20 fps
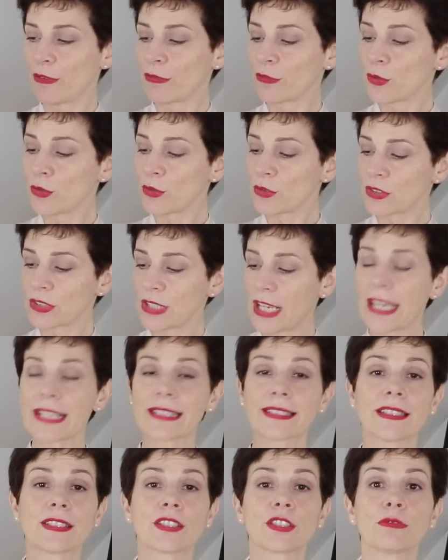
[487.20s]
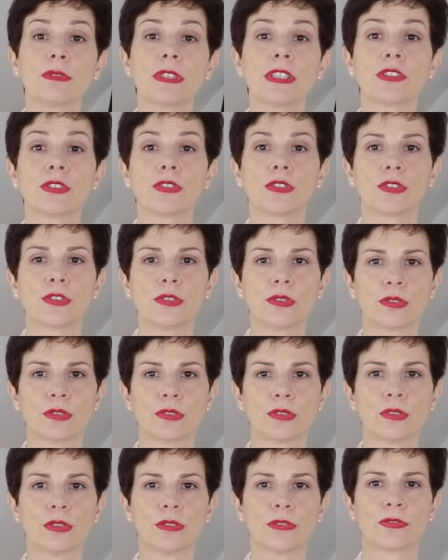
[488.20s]
of course, accessories, you
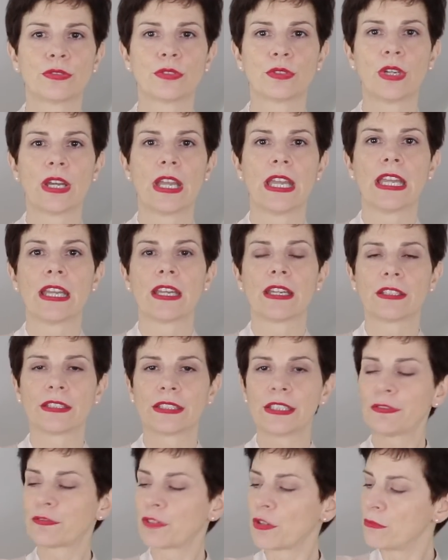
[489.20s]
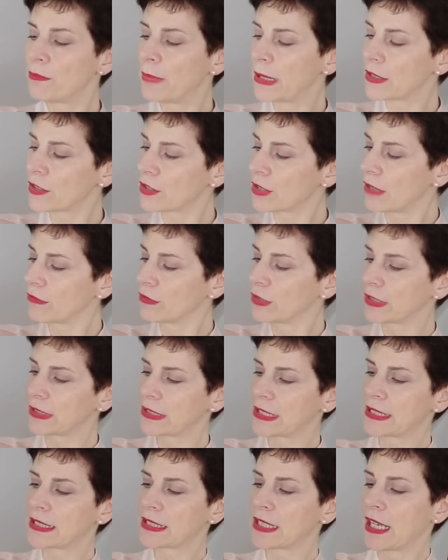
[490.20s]
could go for different belts. So I've
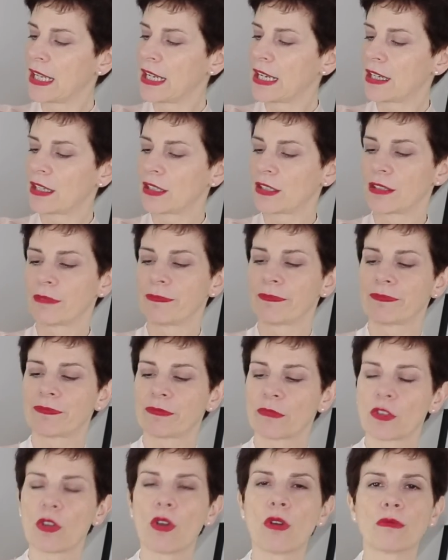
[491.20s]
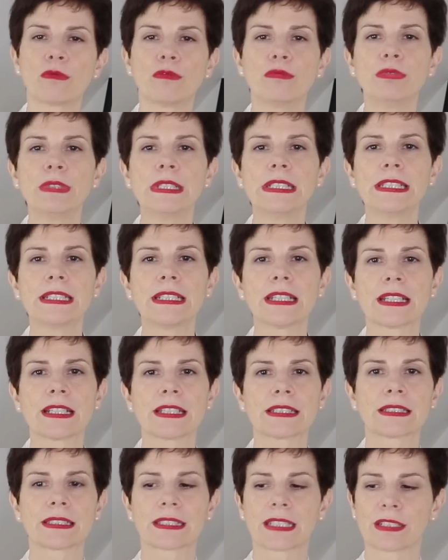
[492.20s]
got this really
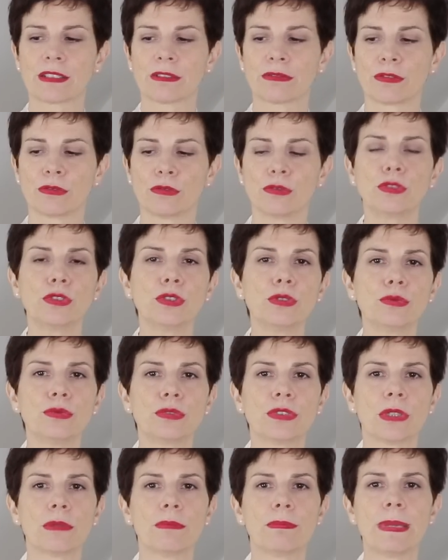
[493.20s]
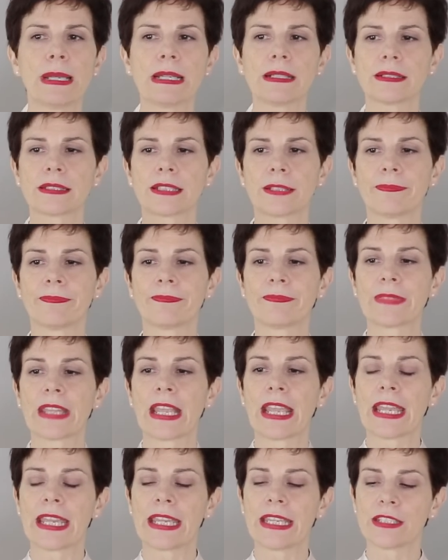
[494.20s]
light kind of a nude belt,
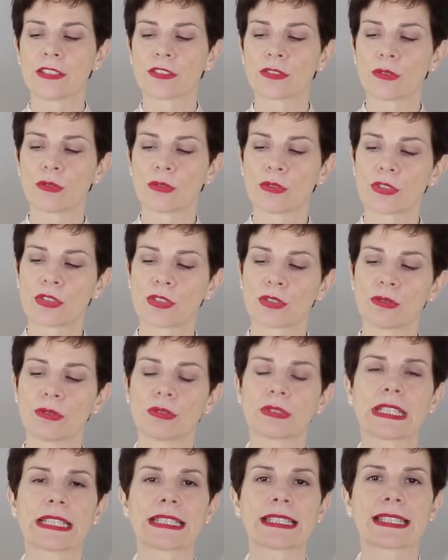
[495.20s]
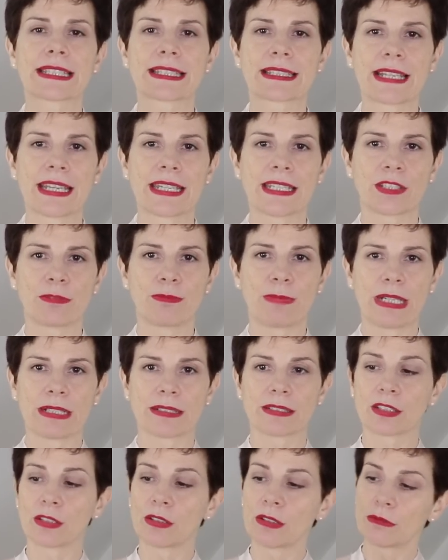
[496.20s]
and also that snake
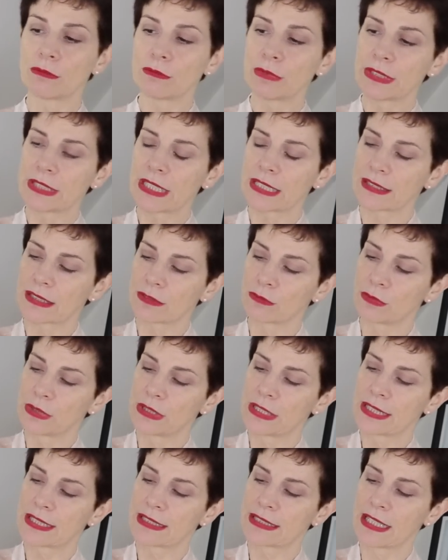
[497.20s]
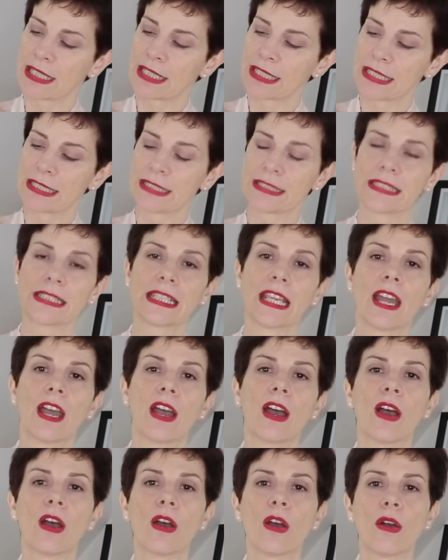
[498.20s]
belt. So with that, we stay in the
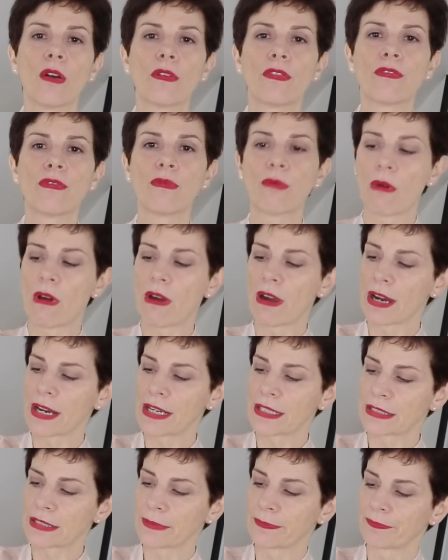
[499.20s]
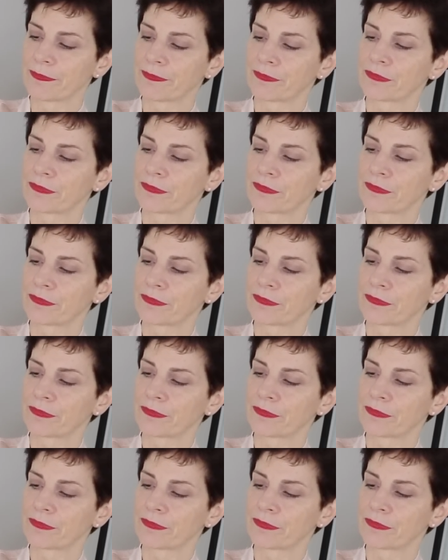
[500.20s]
off-white